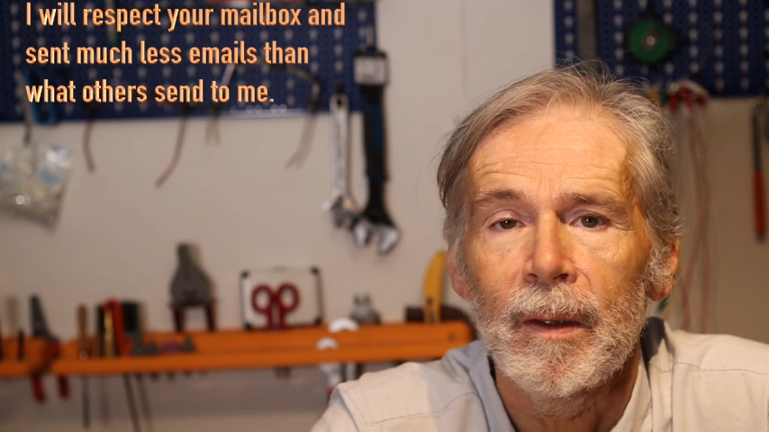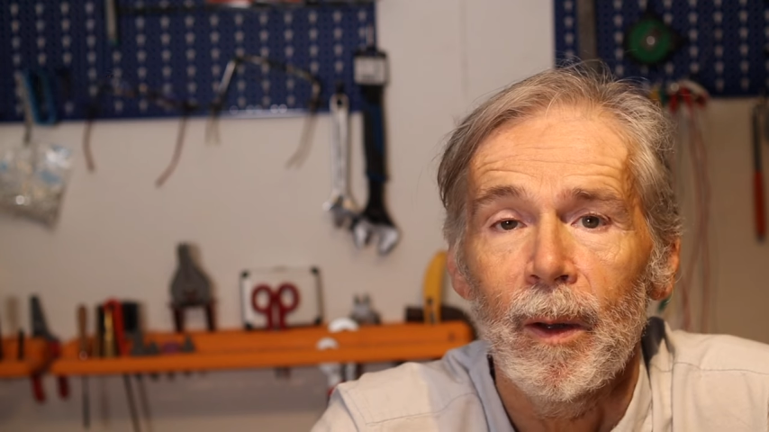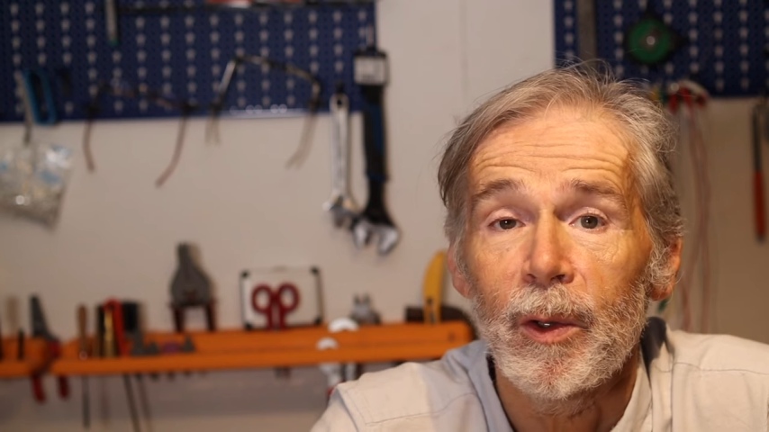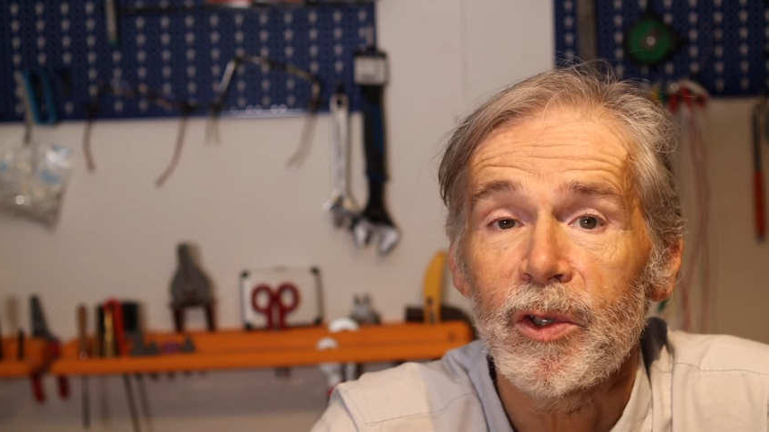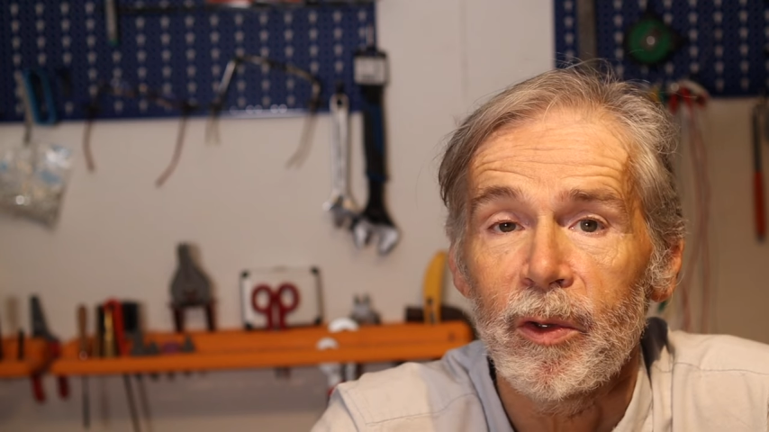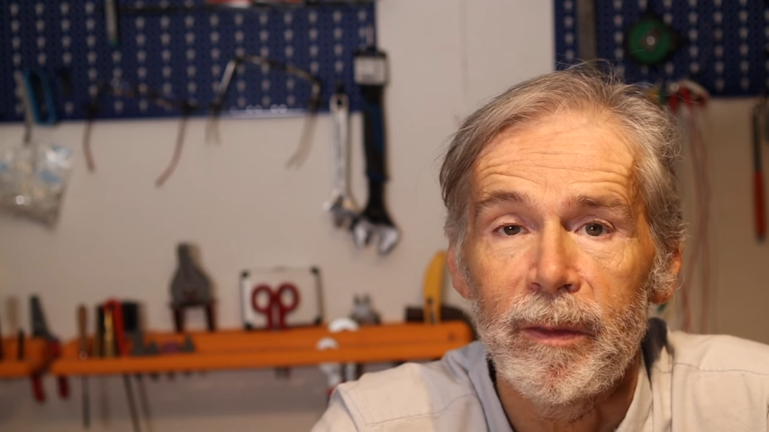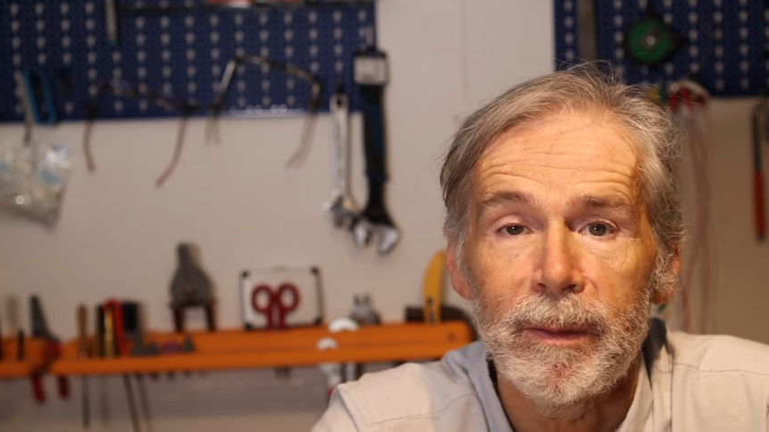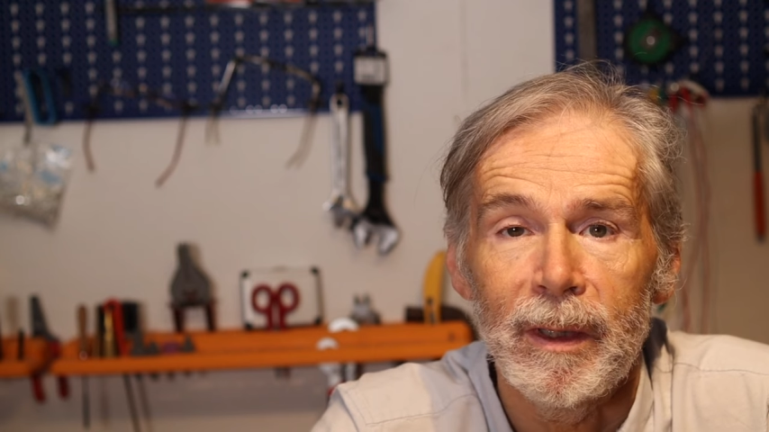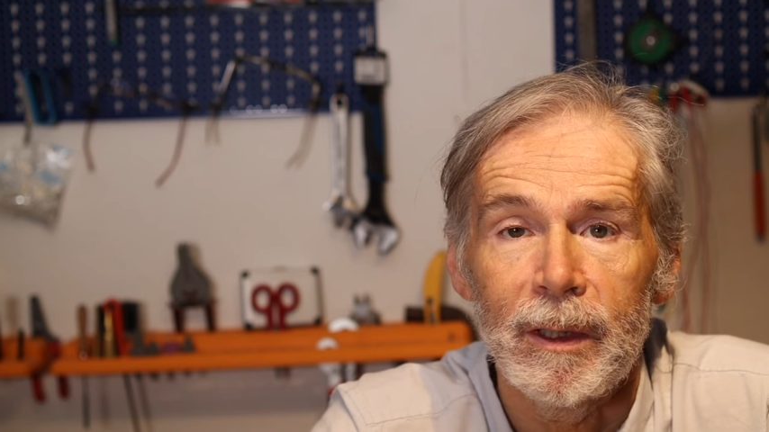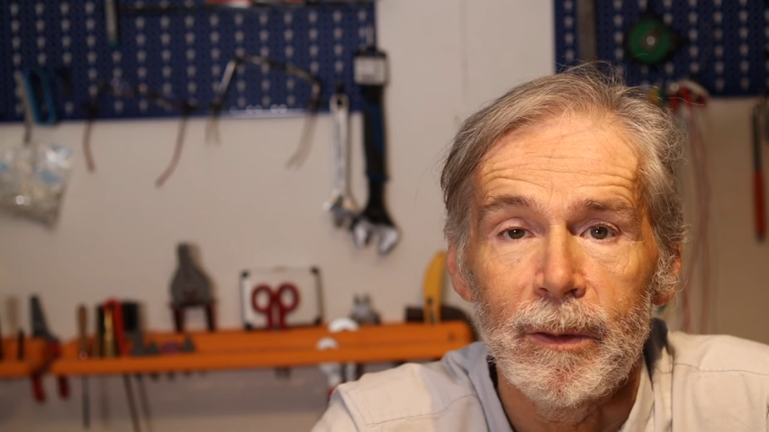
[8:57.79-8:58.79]

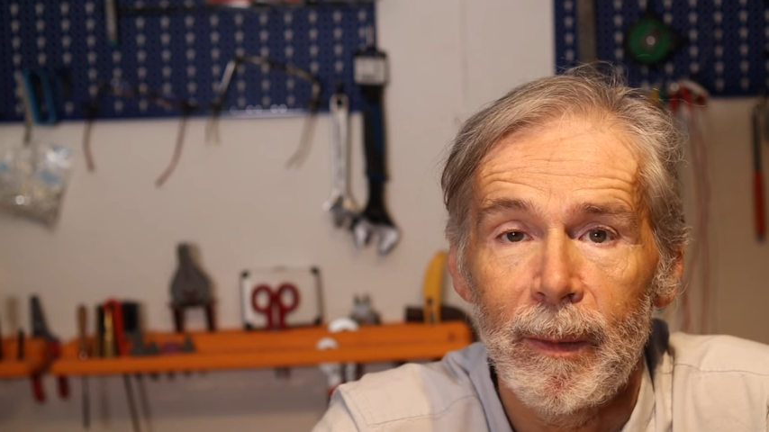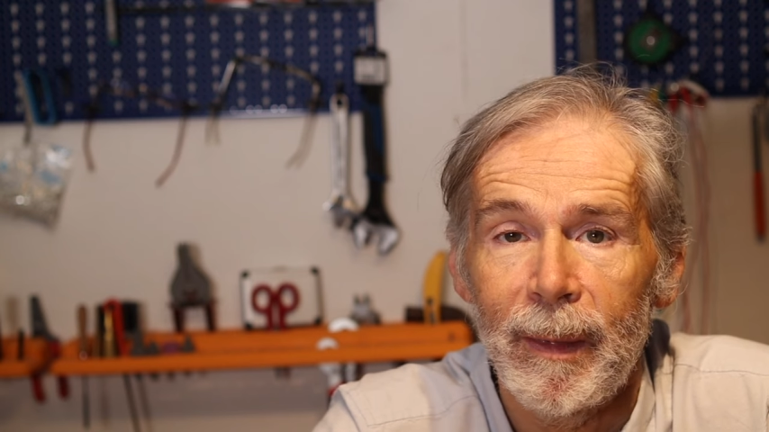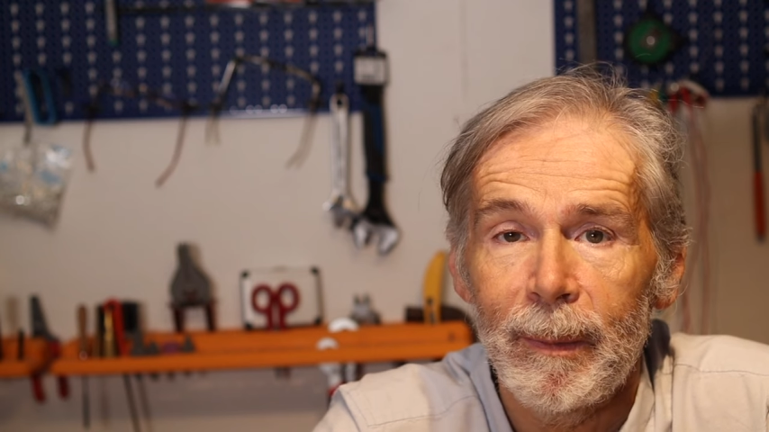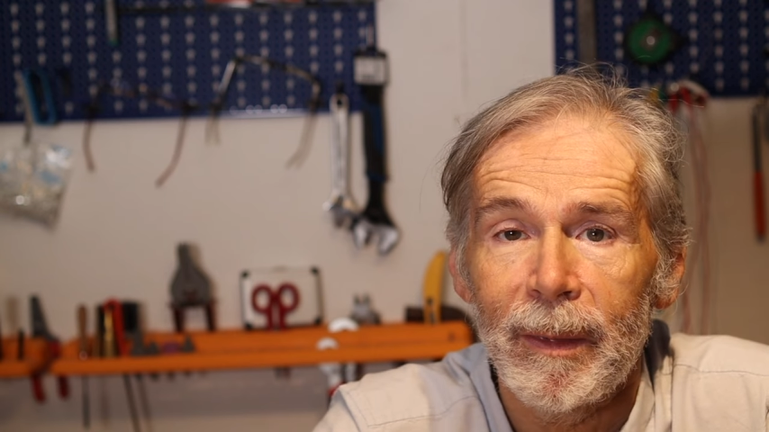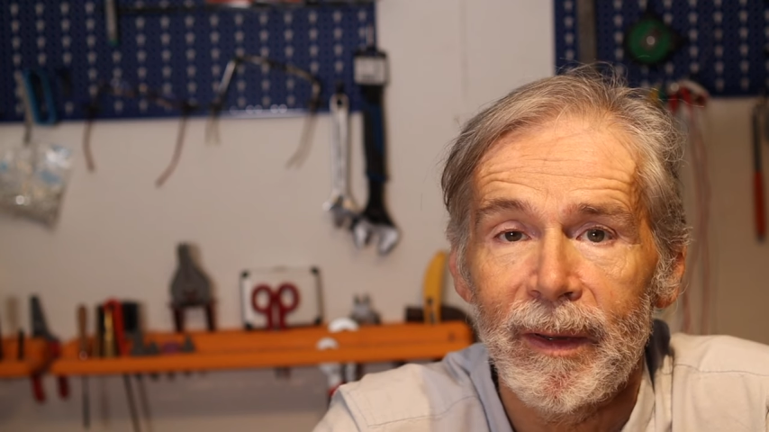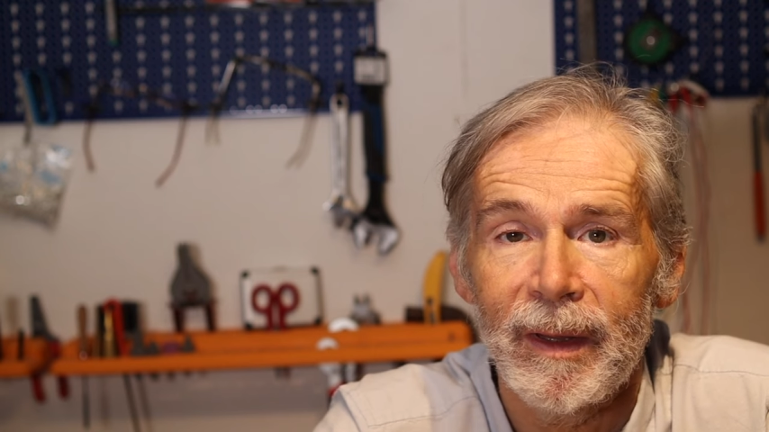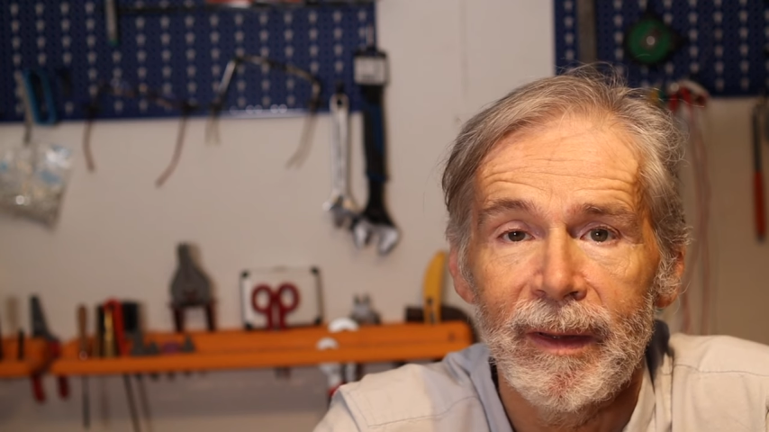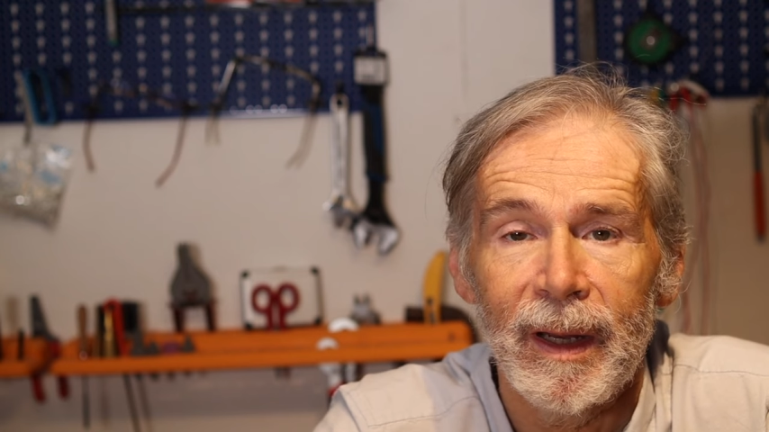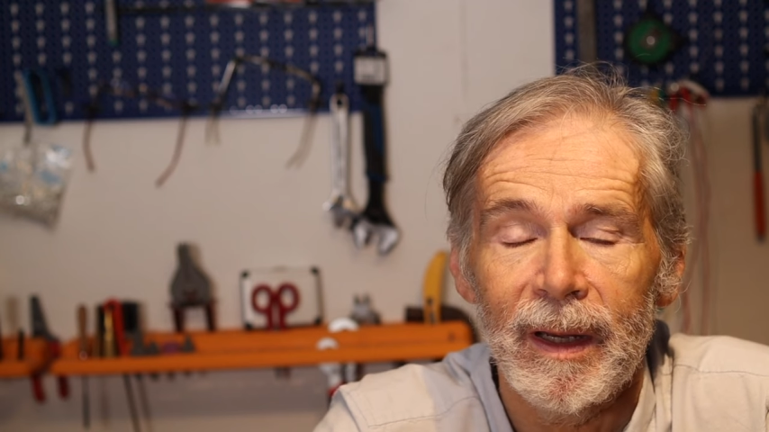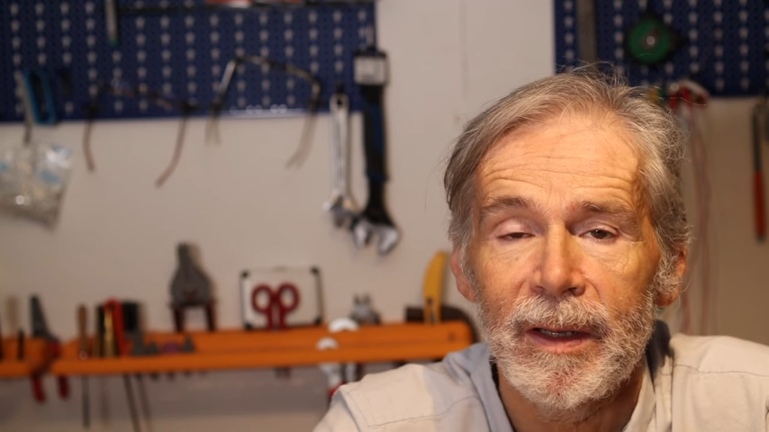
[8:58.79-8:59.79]
Also remember that
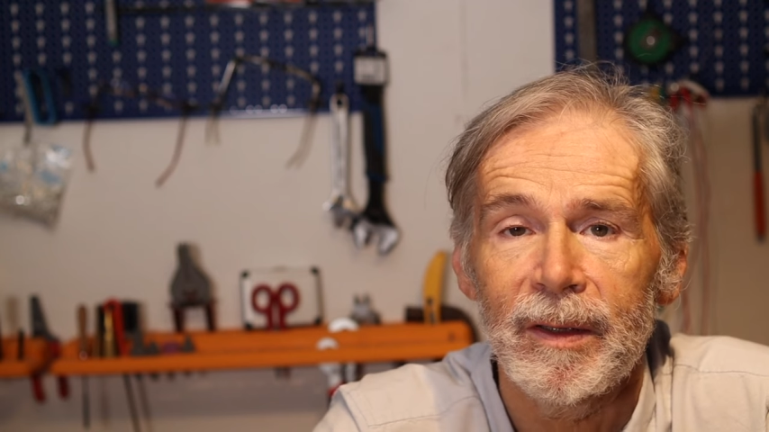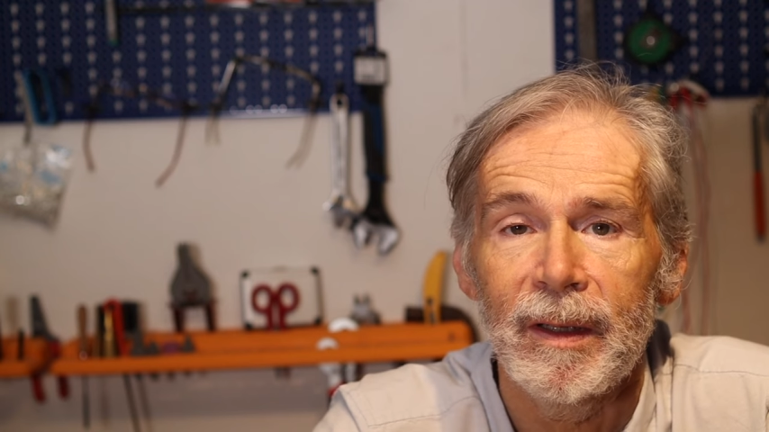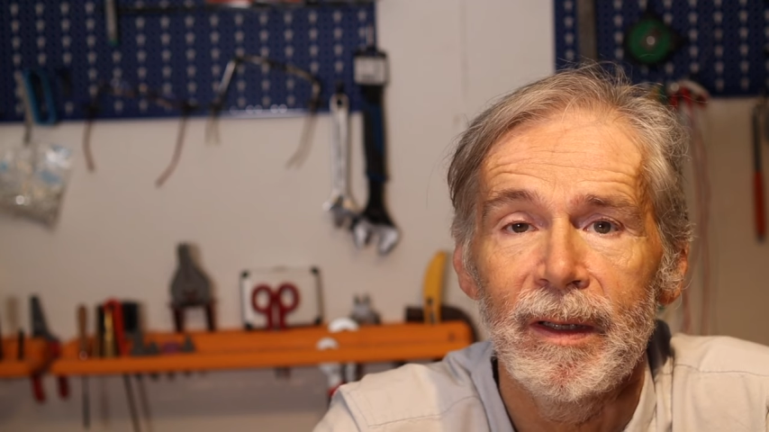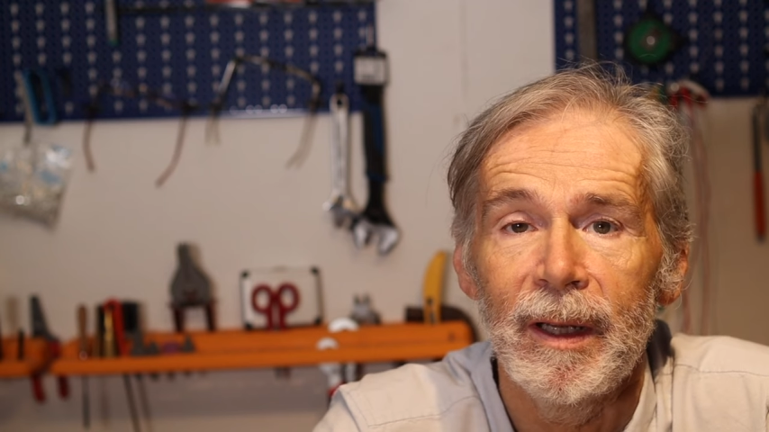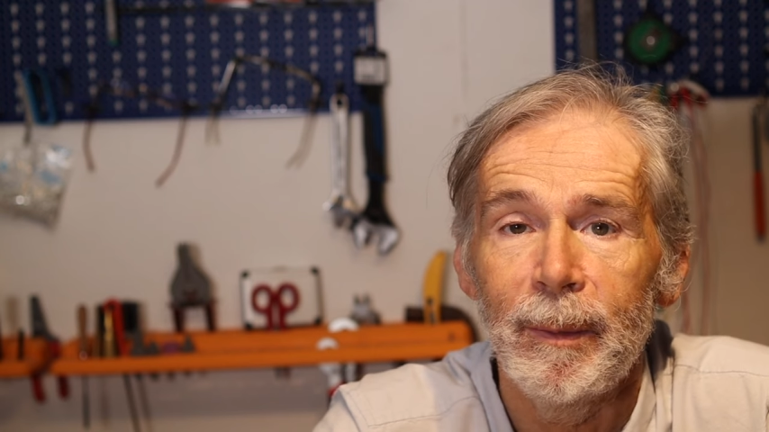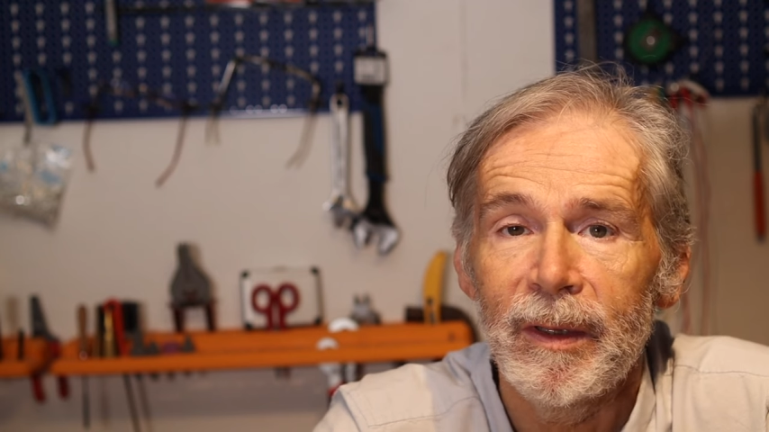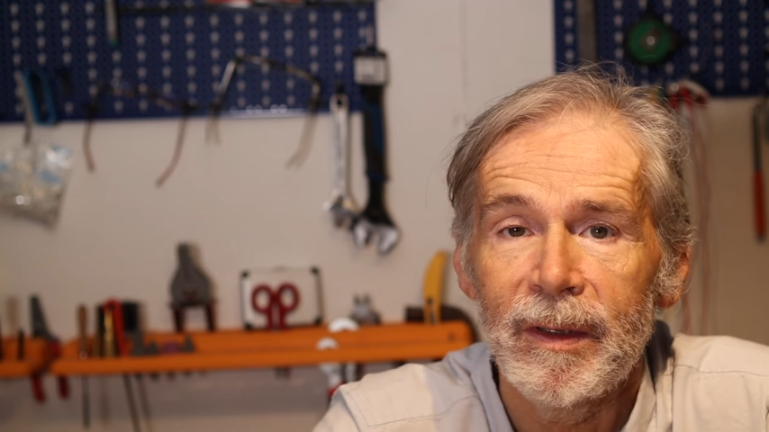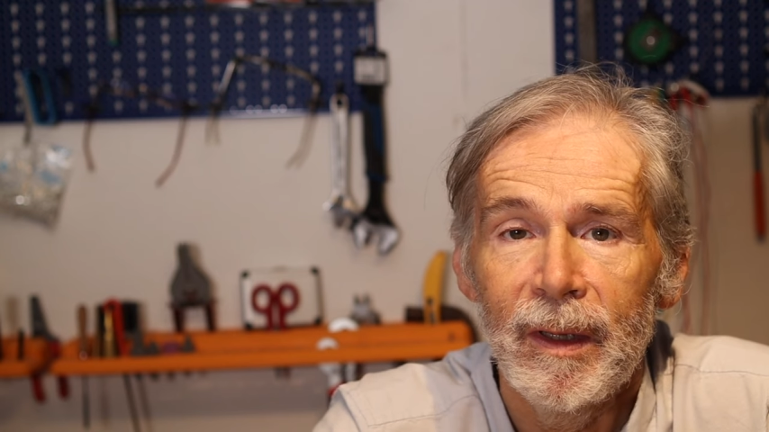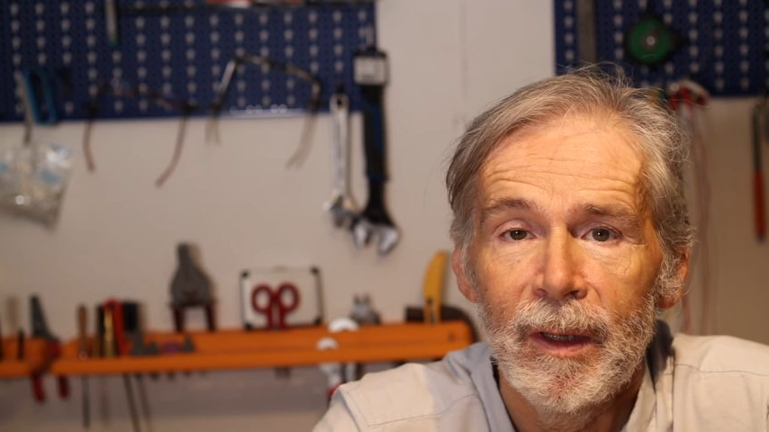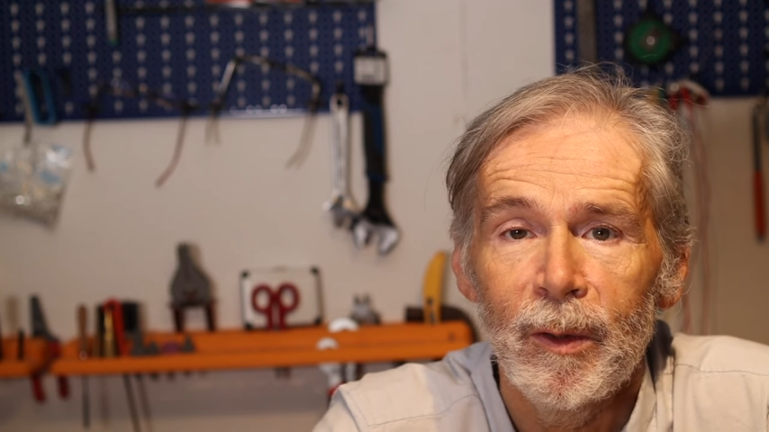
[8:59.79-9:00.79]
there is a limit